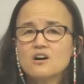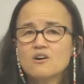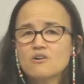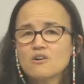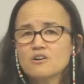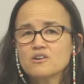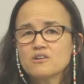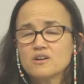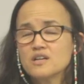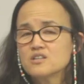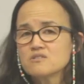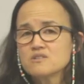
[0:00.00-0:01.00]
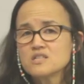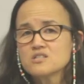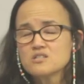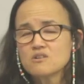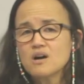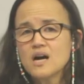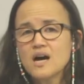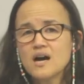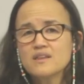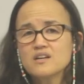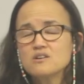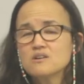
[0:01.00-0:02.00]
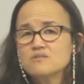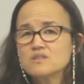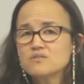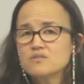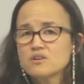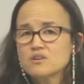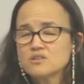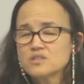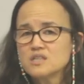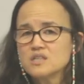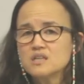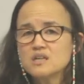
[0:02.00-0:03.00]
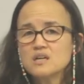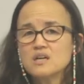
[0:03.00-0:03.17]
or your injury is so high that you have difficulty